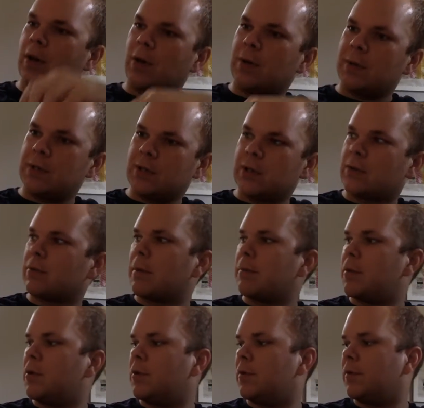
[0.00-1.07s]
always just
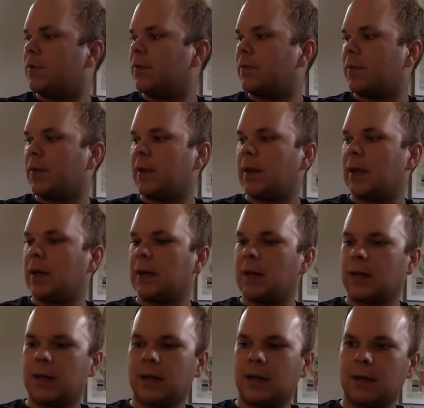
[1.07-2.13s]
remove
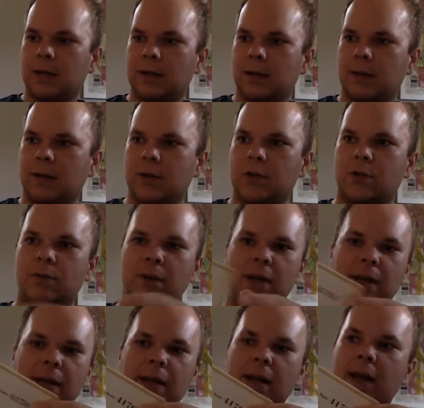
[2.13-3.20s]
the the
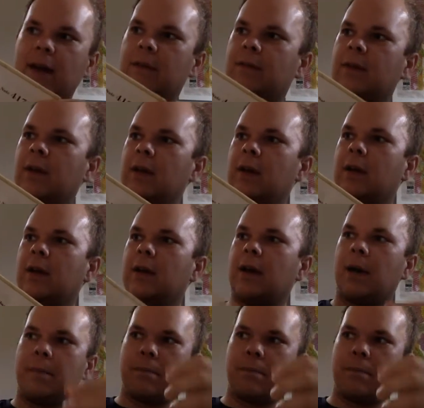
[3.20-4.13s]
shrink and have a